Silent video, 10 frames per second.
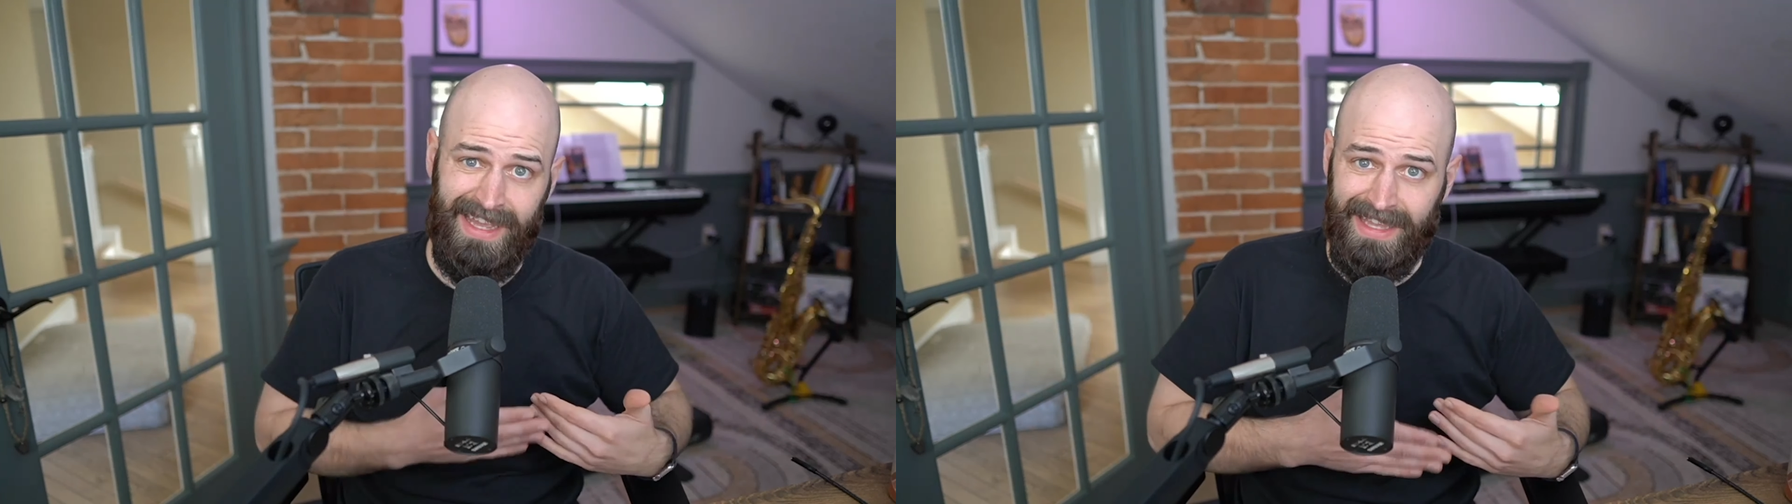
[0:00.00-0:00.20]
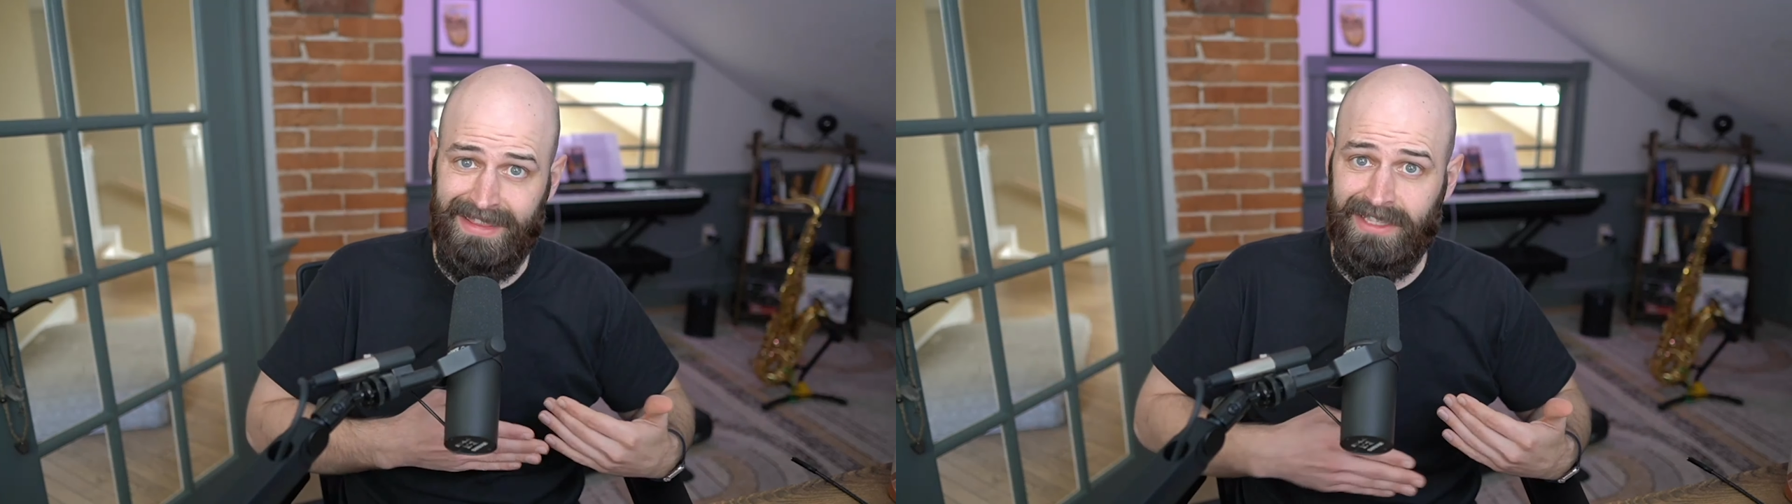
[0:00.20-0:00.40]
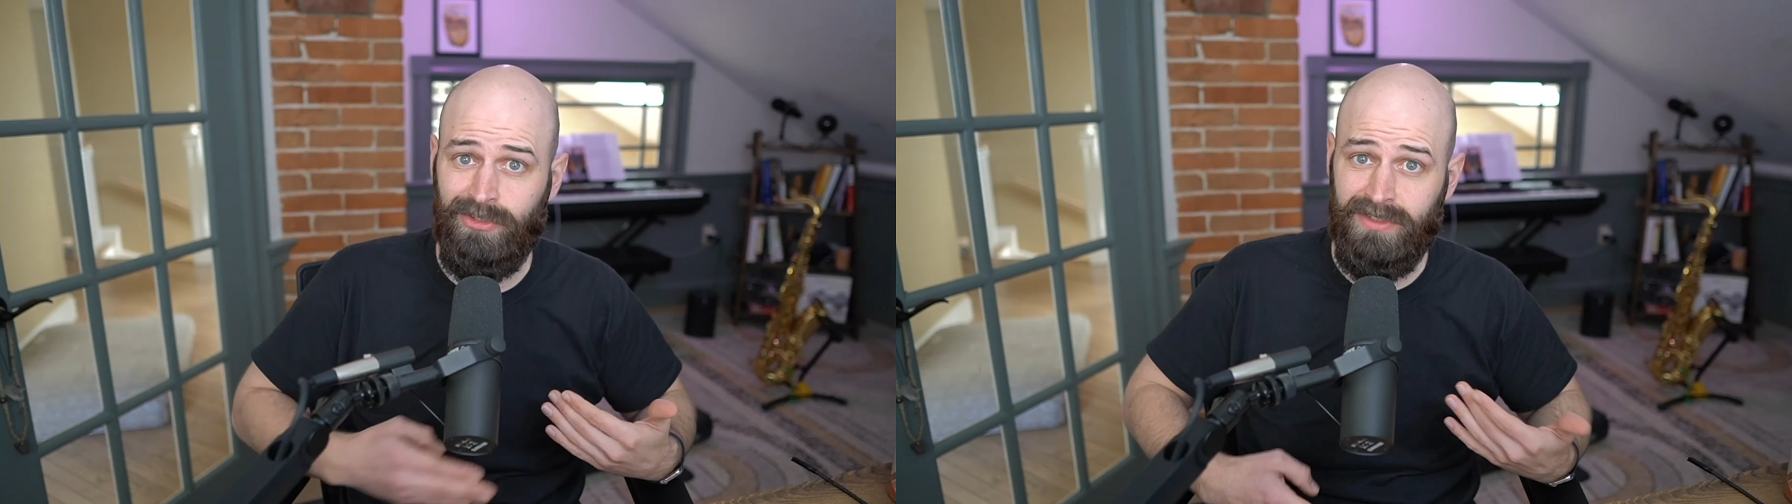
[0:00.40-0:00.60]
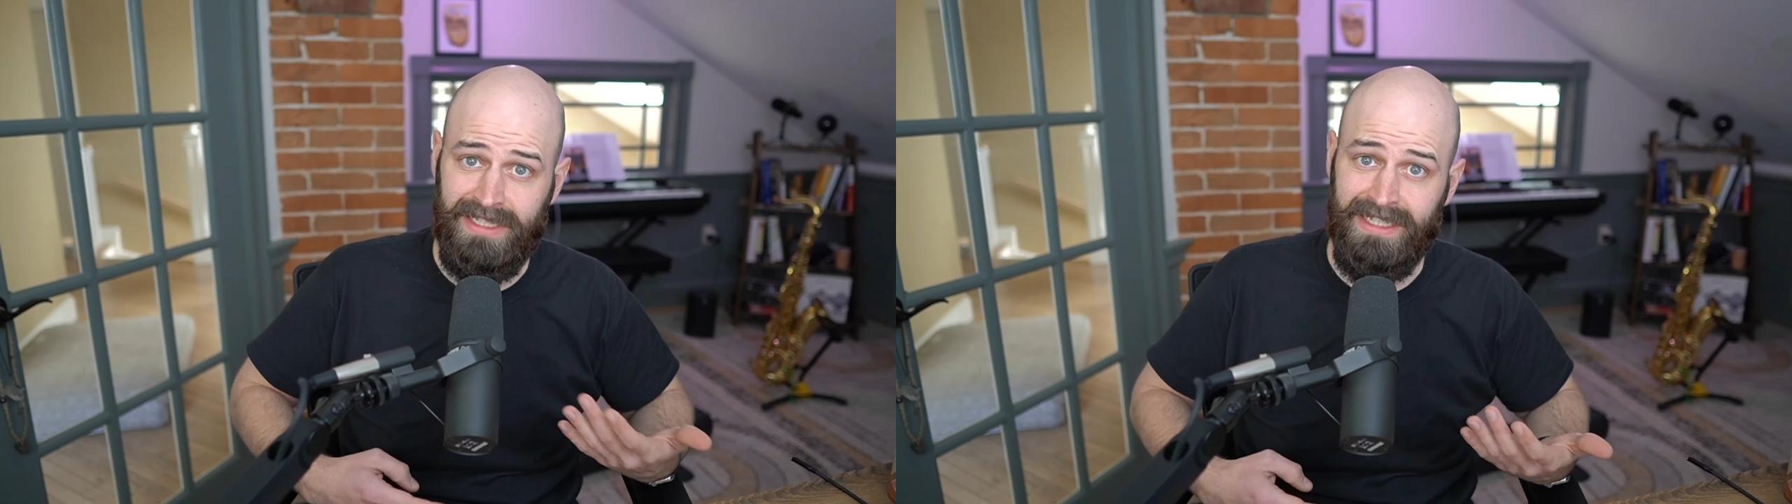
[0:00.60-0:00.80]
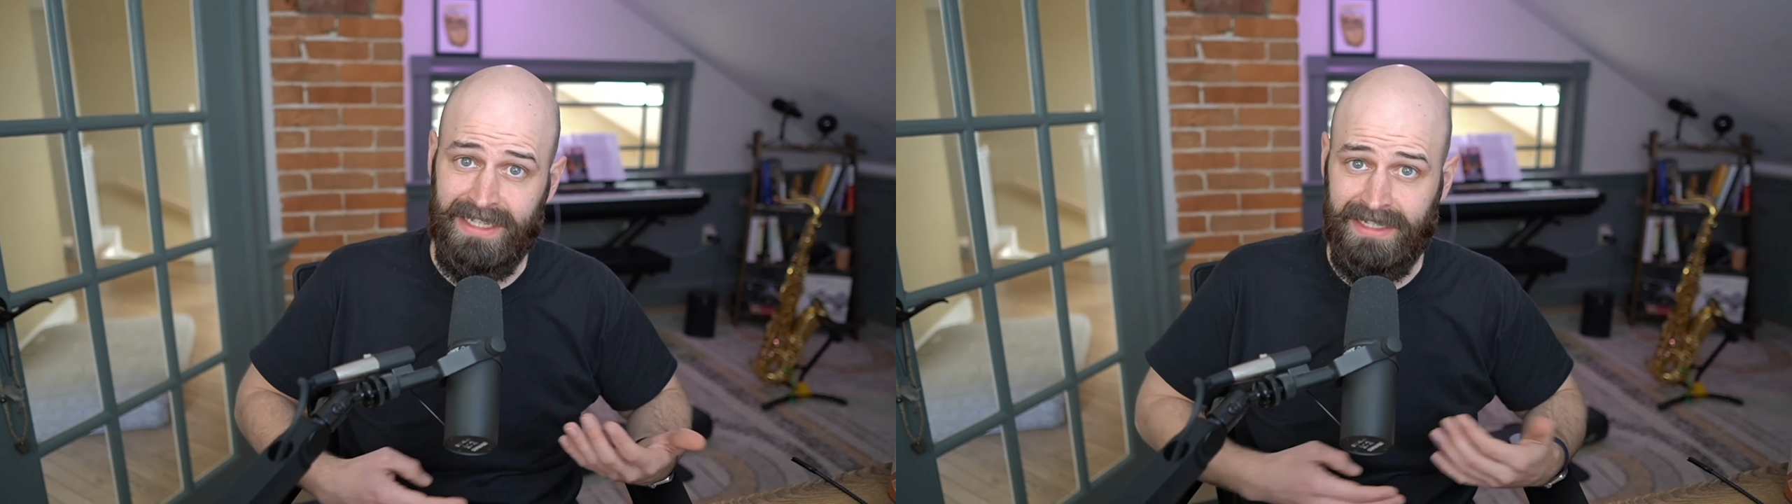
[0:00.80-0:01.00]
and then you
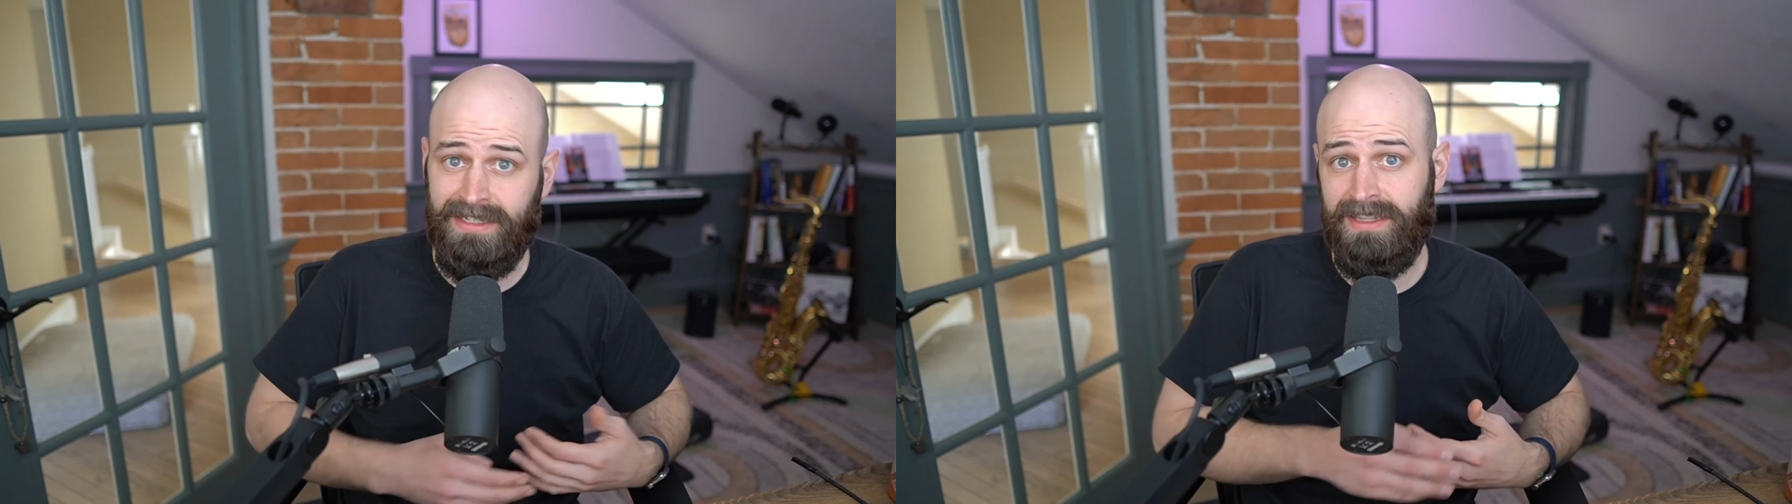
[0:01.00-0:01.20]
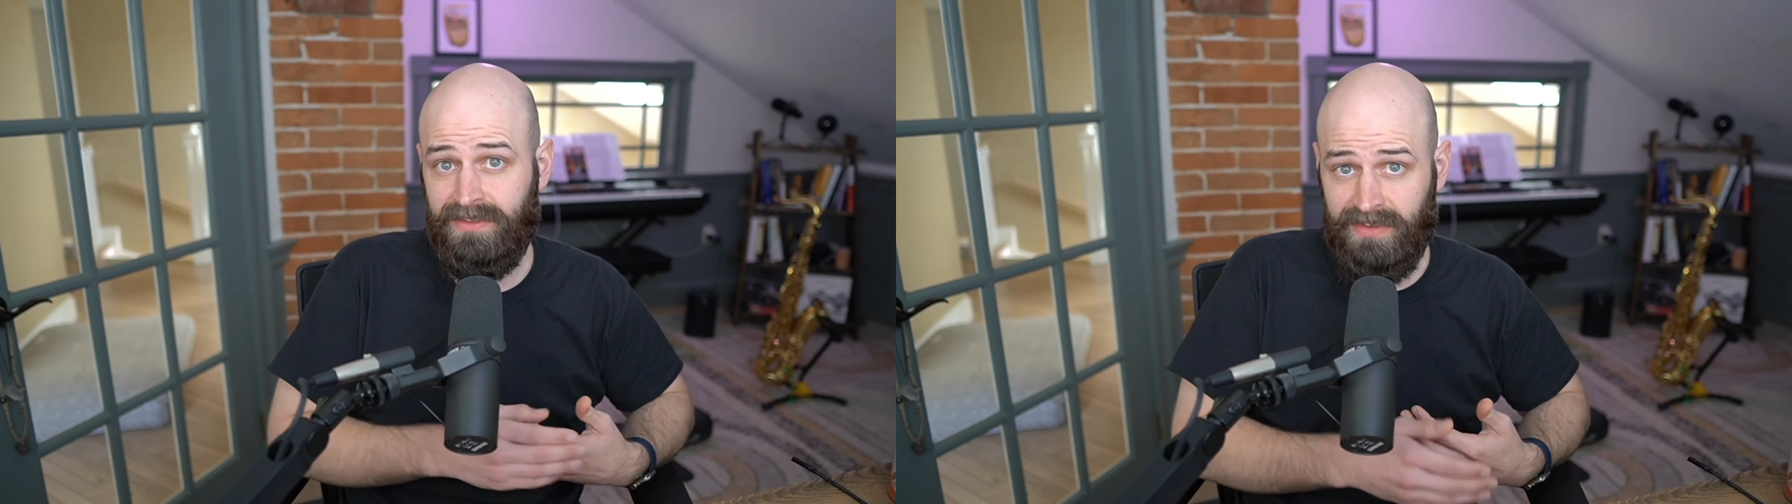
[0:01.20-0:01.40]
dig into the